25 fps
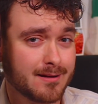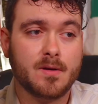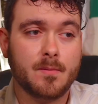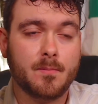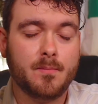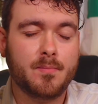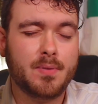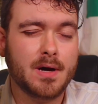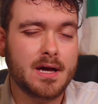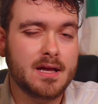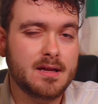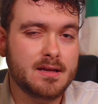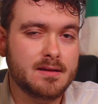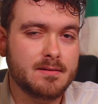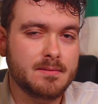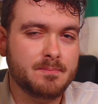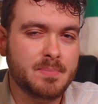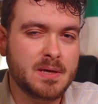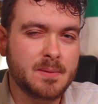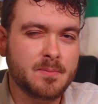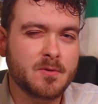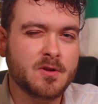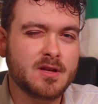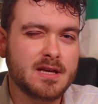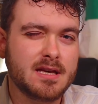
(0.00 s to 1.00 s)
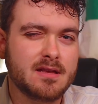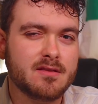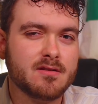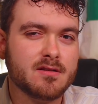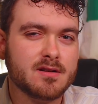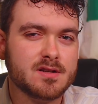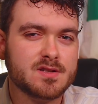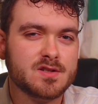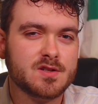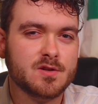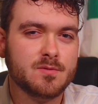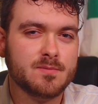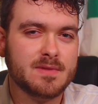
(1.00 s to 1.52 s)
But people either
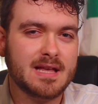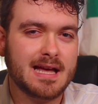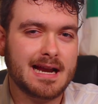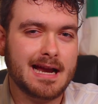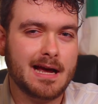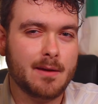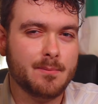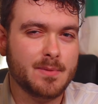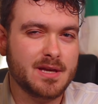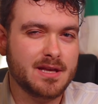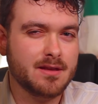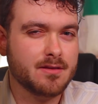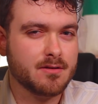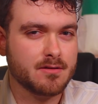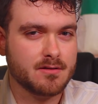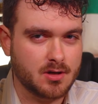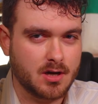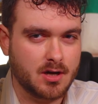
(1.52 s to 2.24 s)
assume that I'm either